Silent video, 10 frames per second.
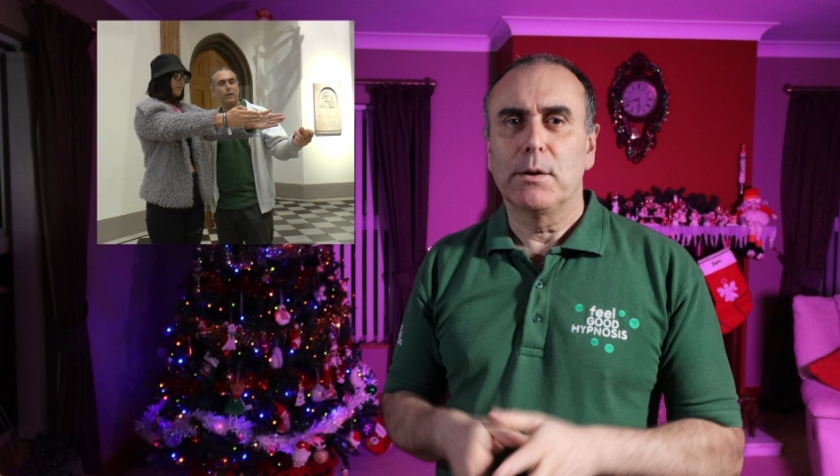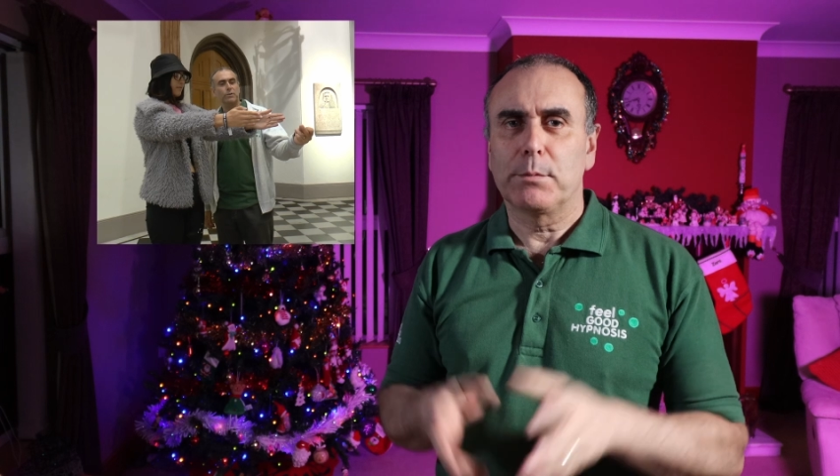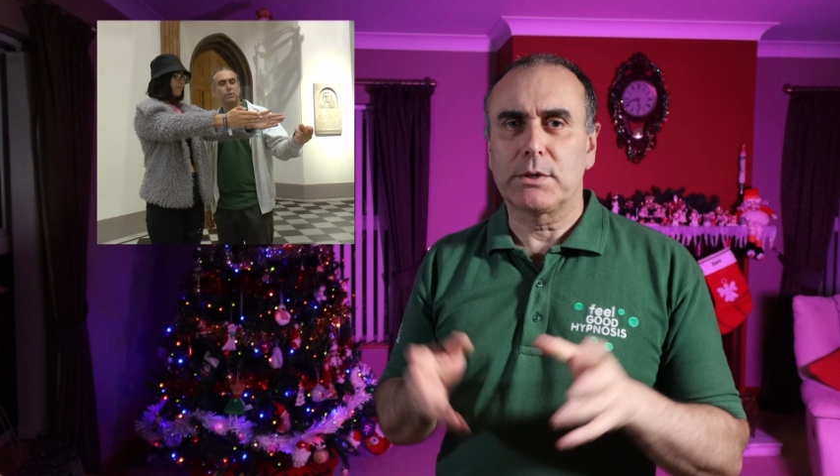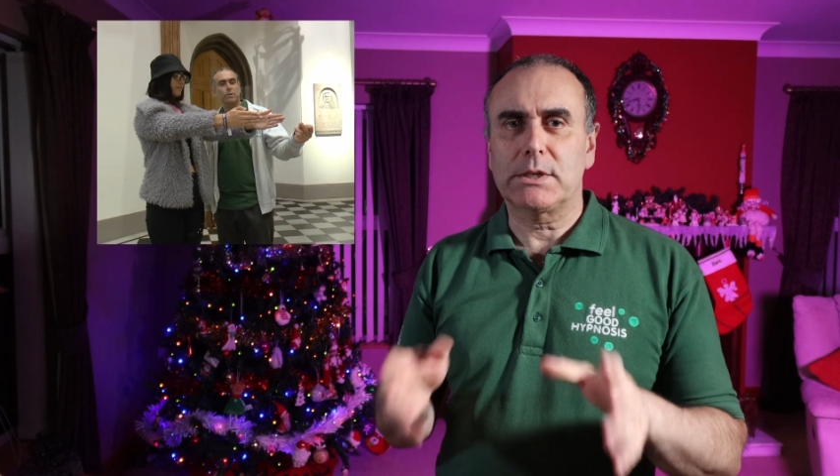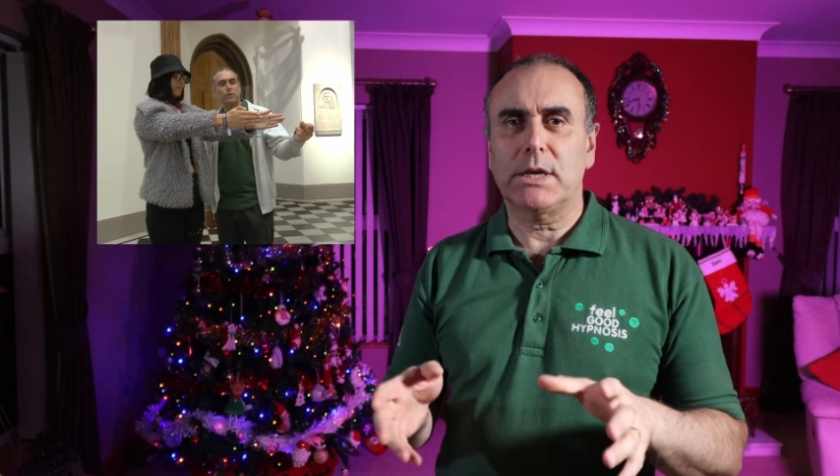
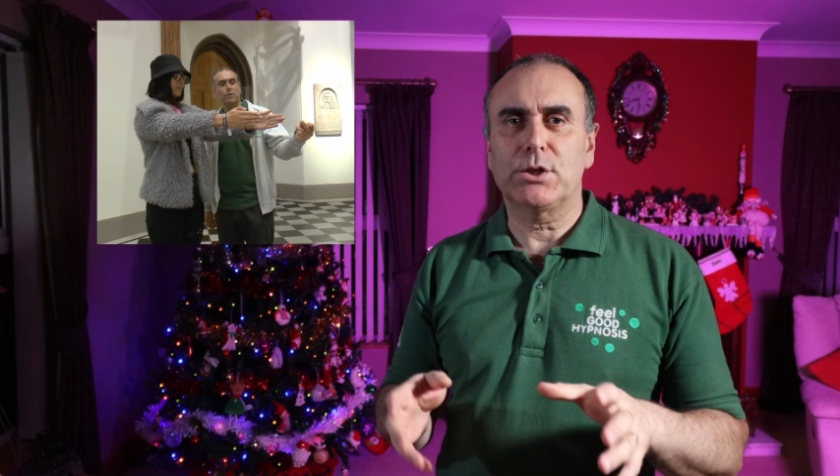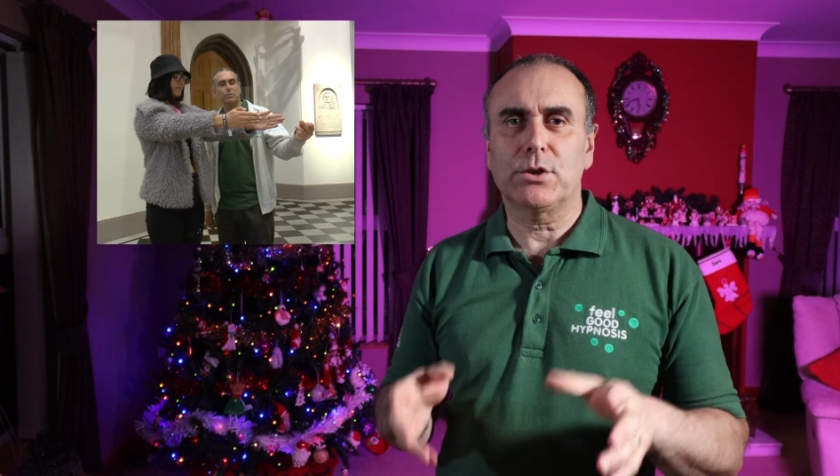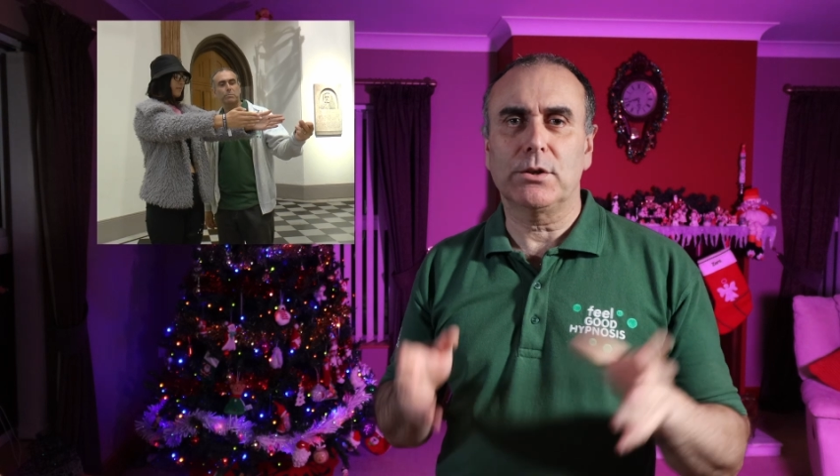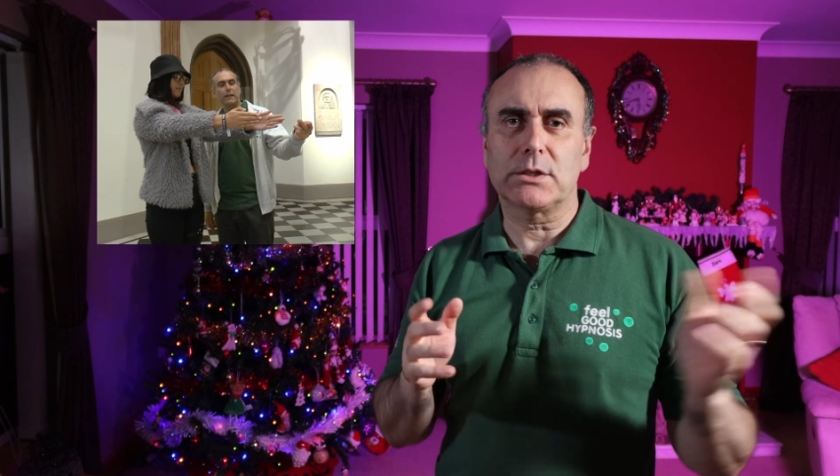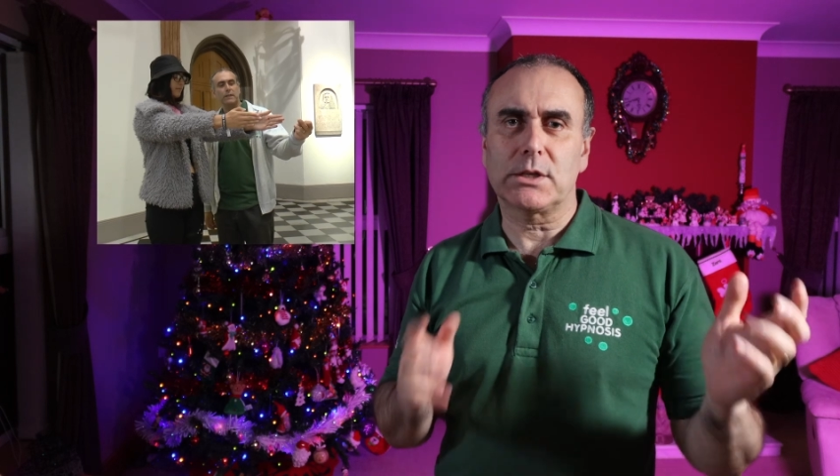But stay
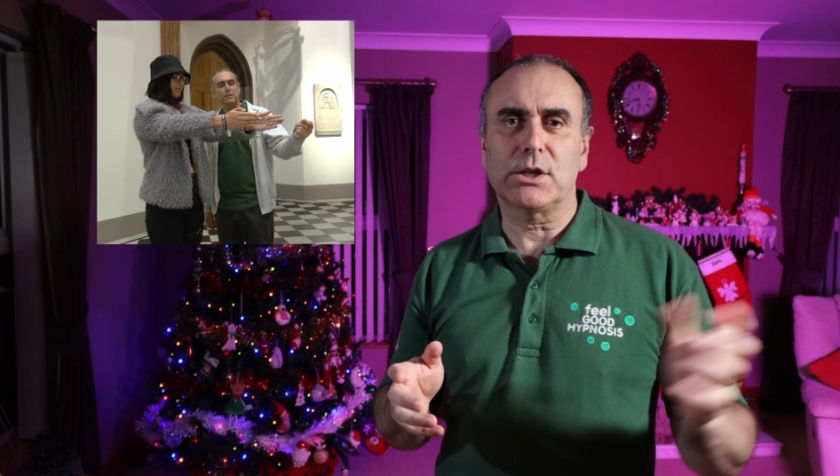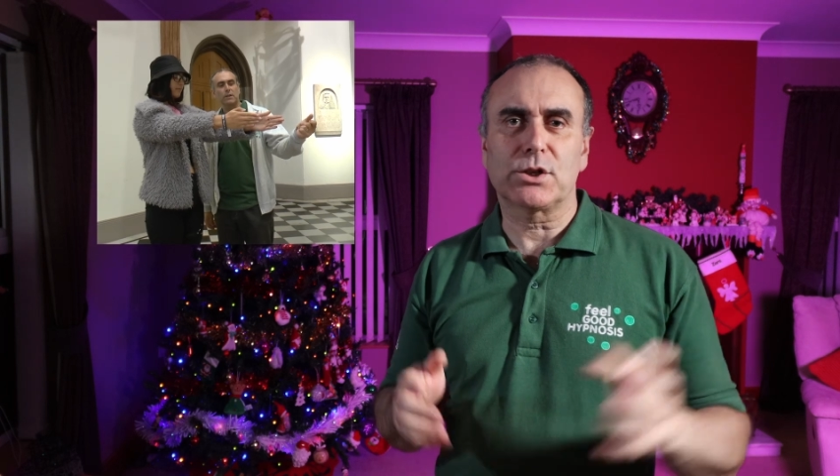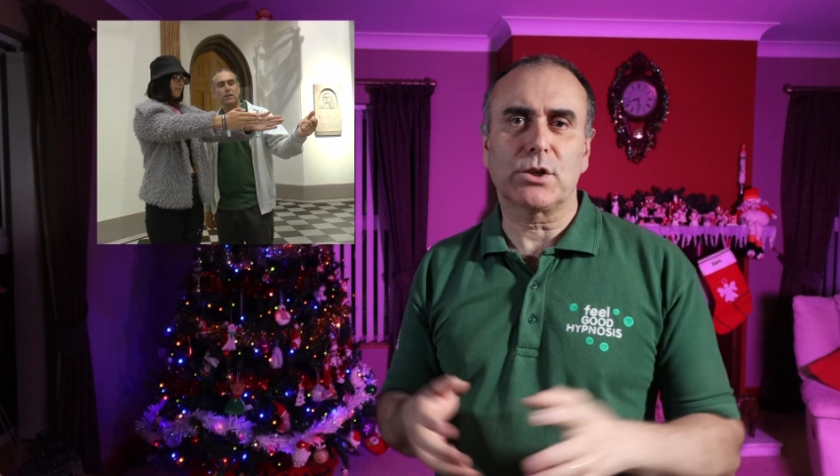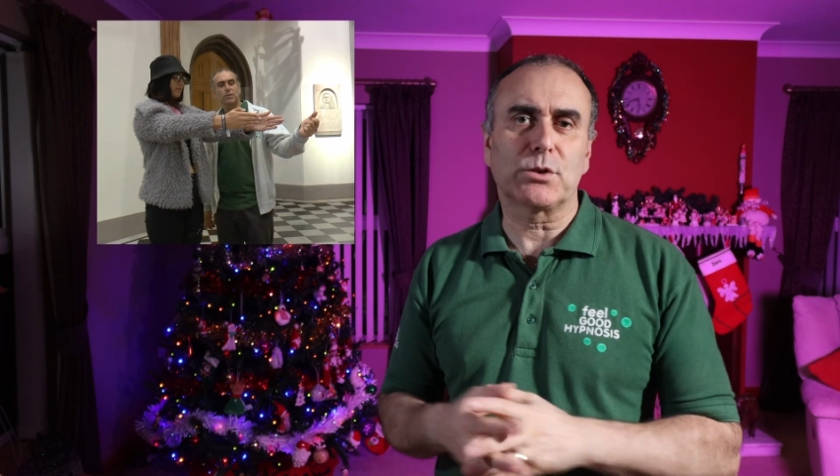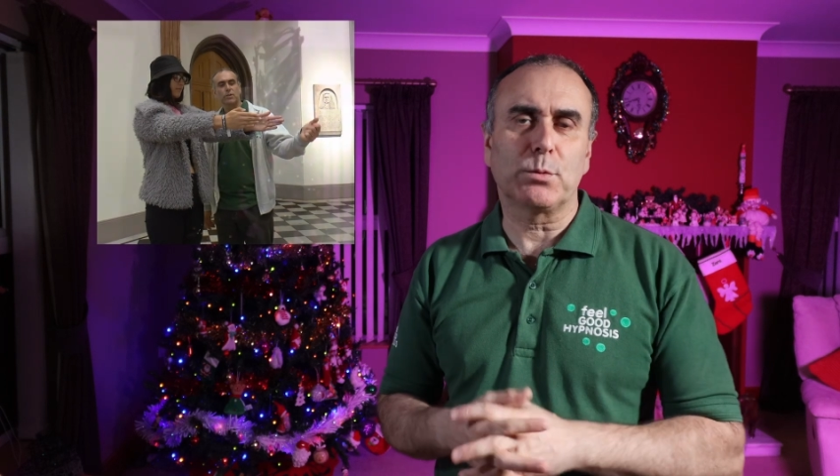tuned as I
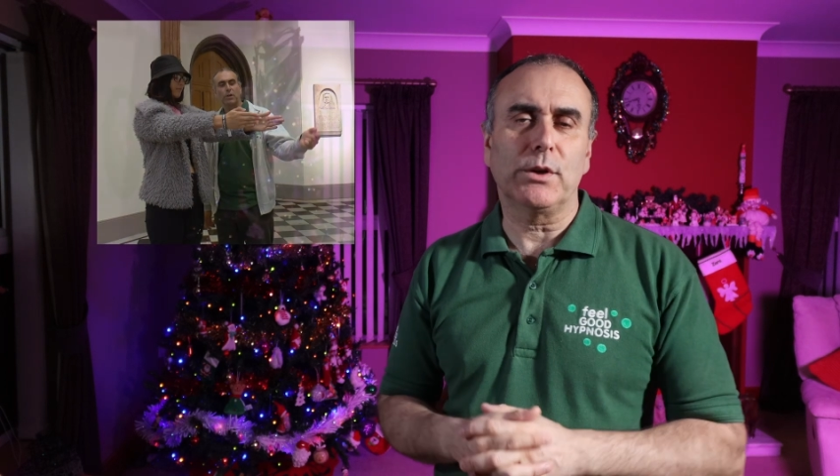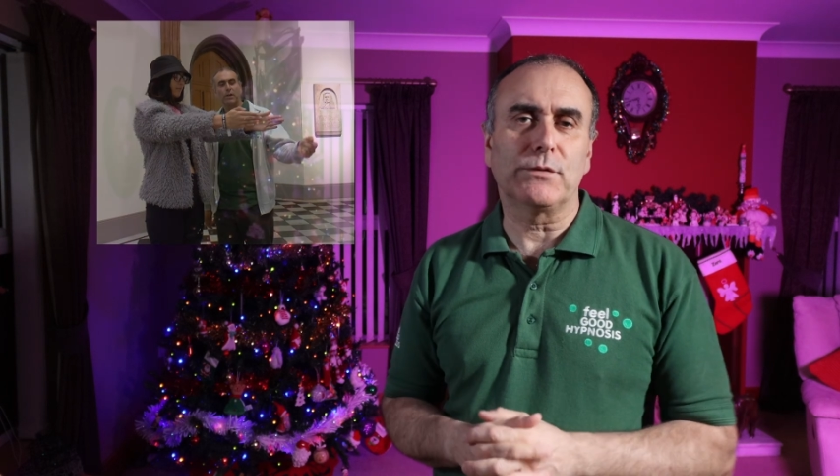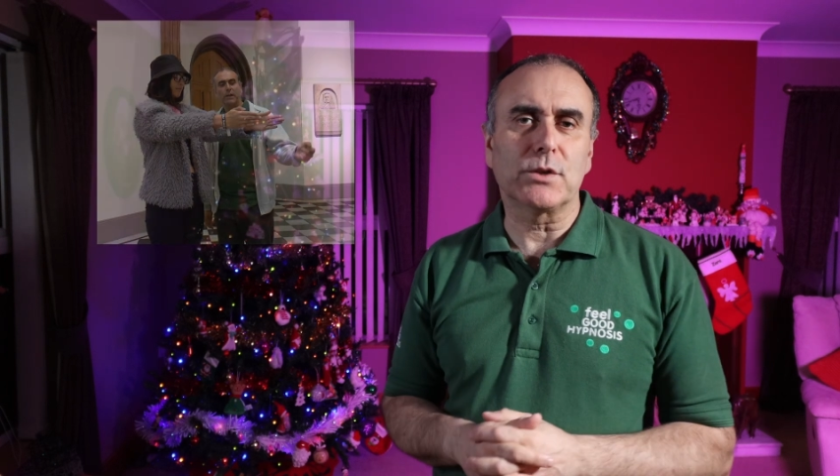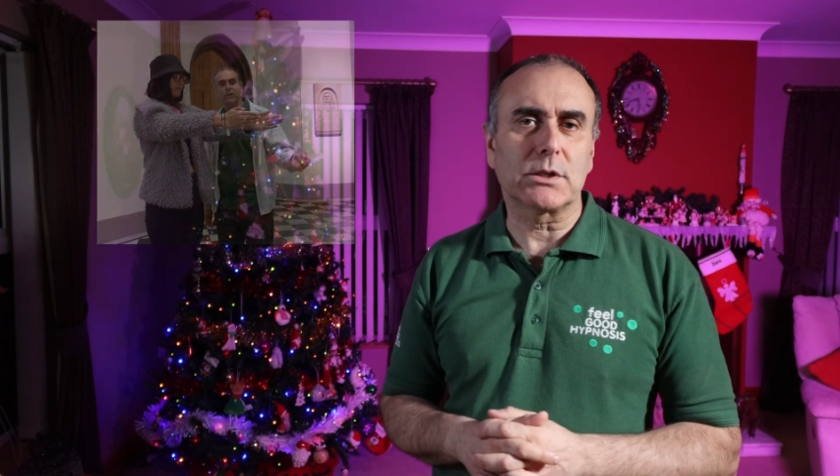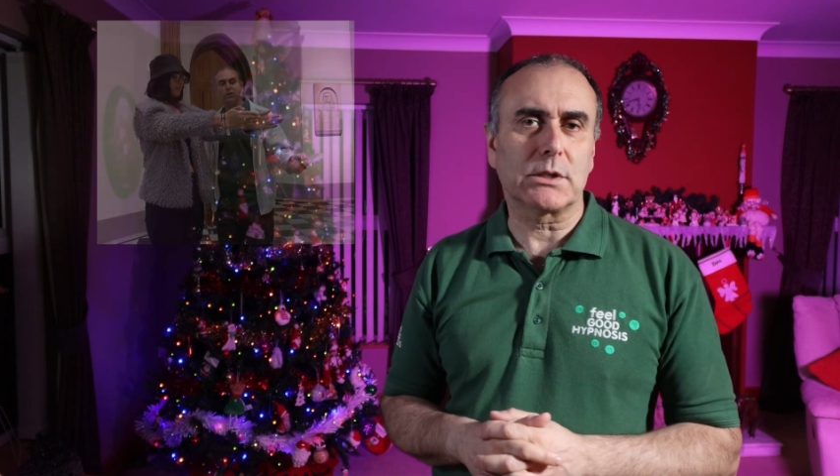discuss what you've
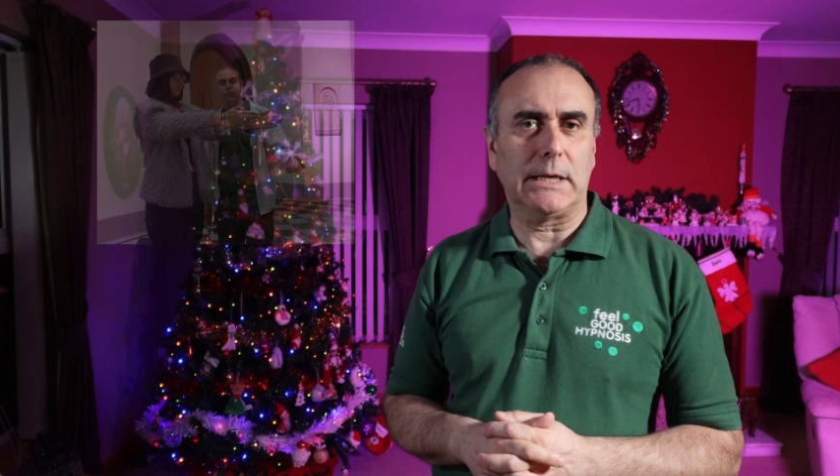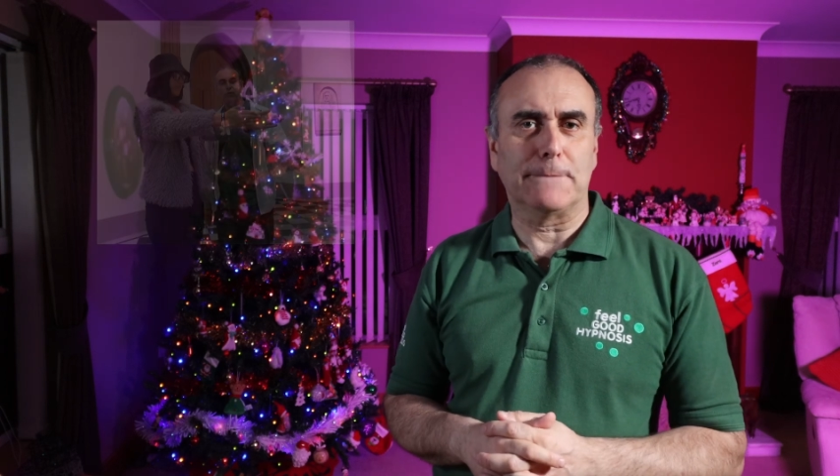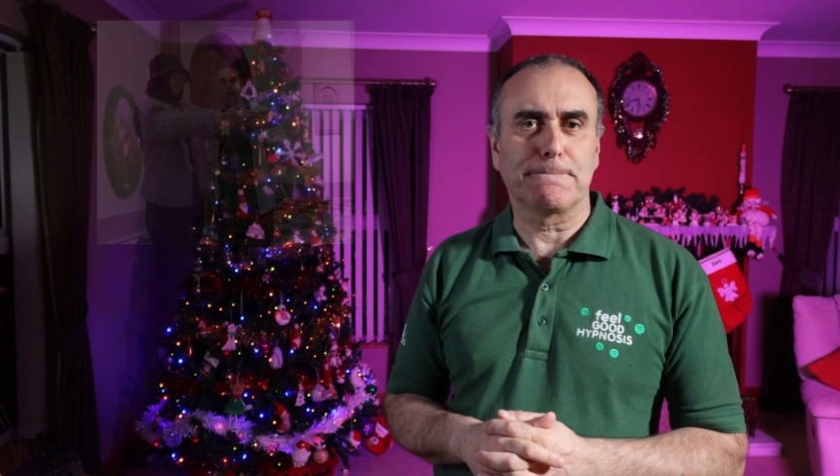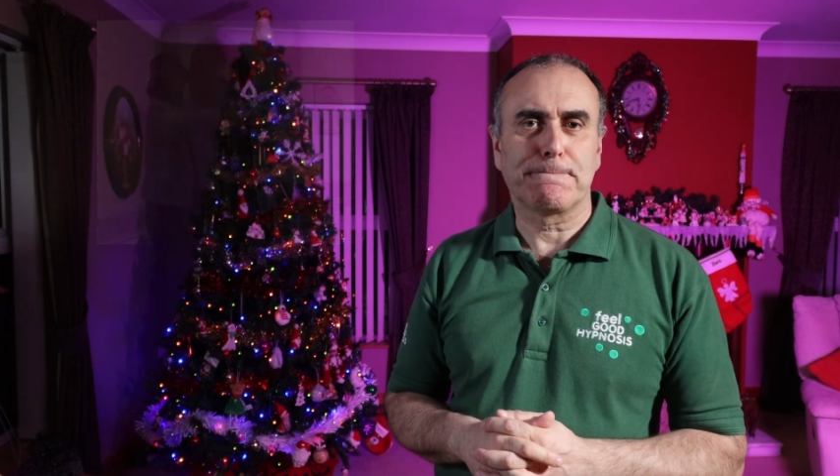just seen.